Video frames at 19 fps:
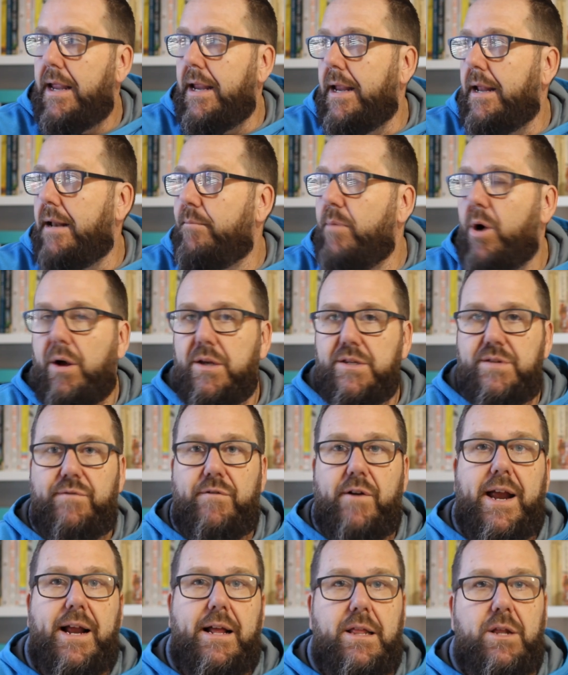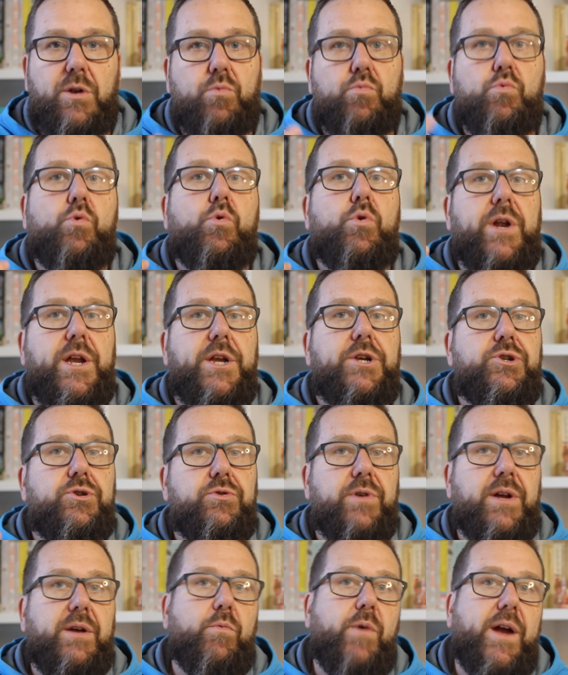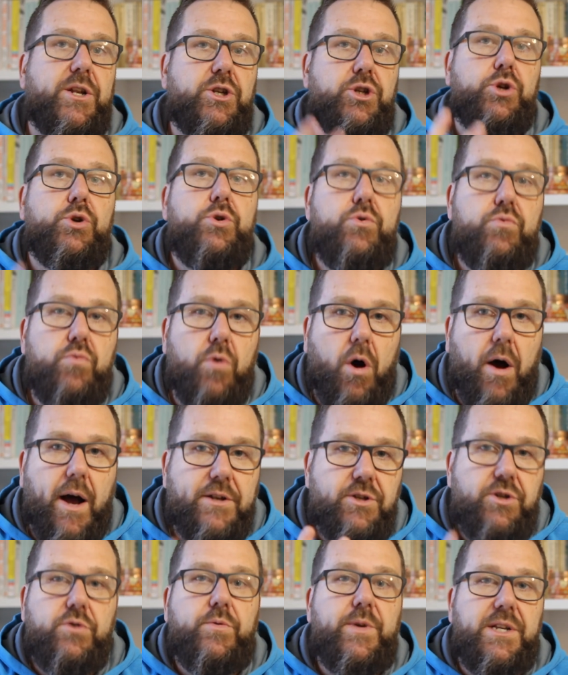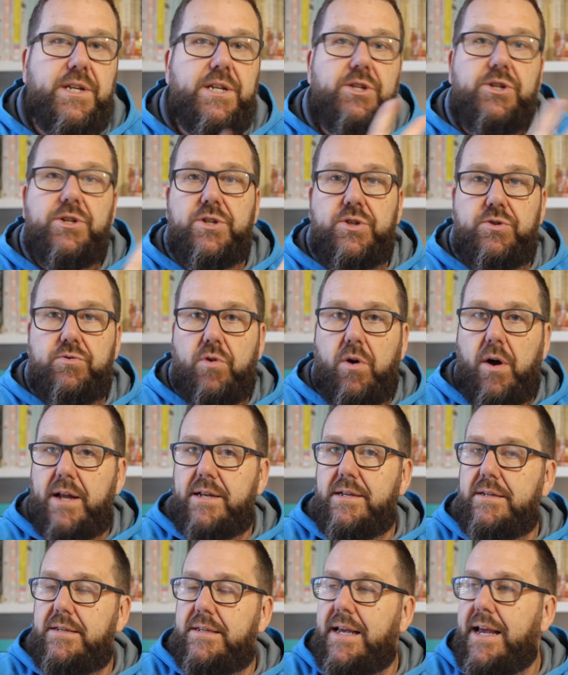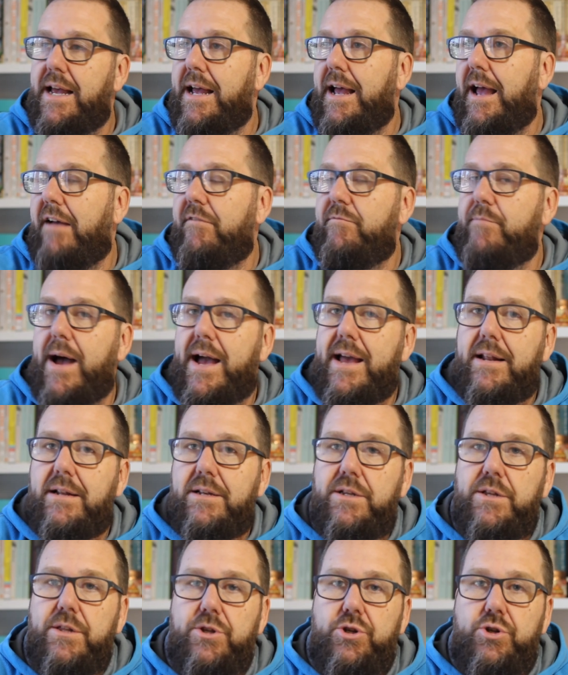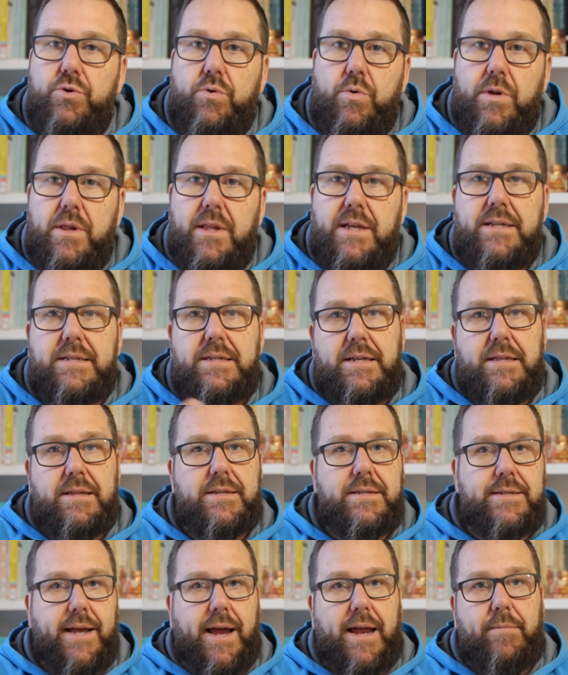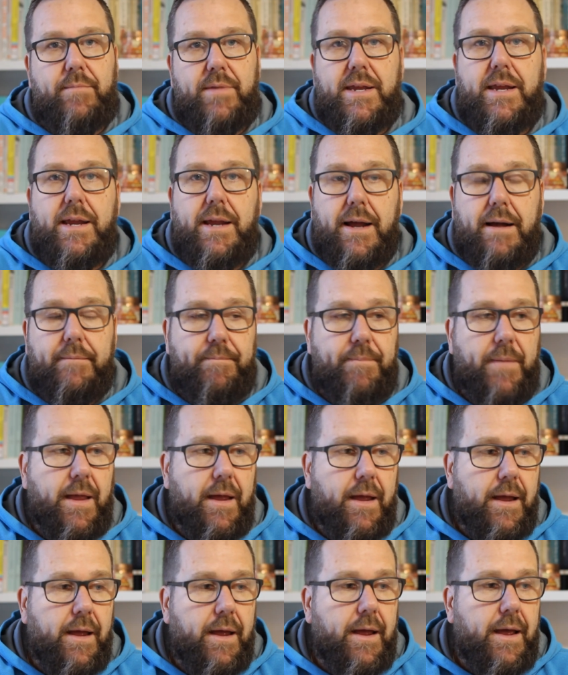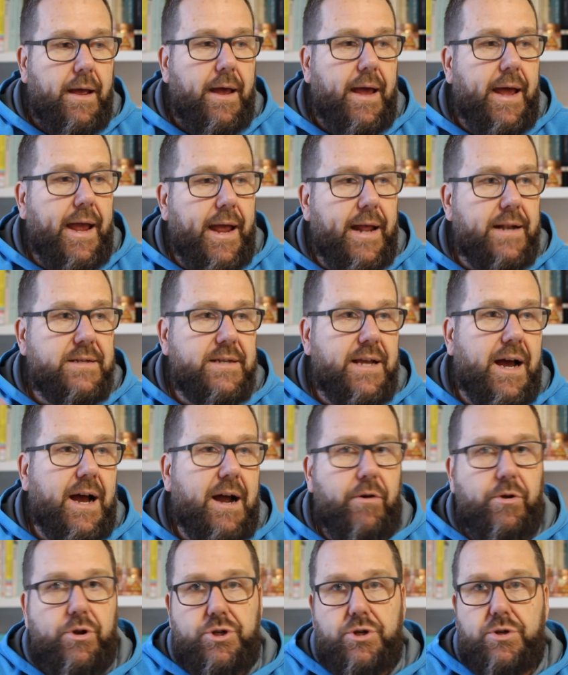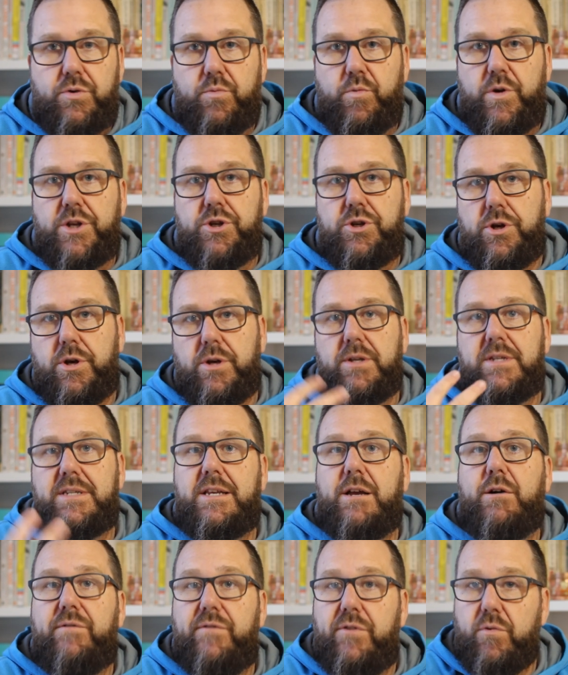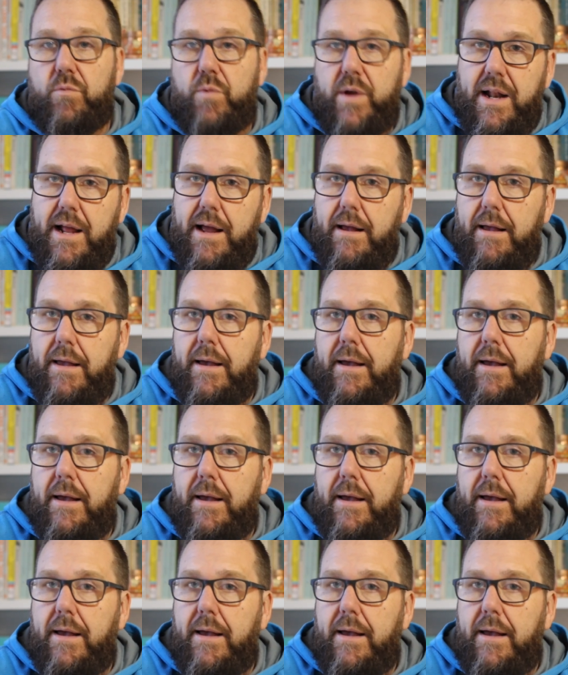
in Miles Franklin Award history where two Indigenous writers have made it to the shortlist in the same year. And Tara June Winch herself, the winner,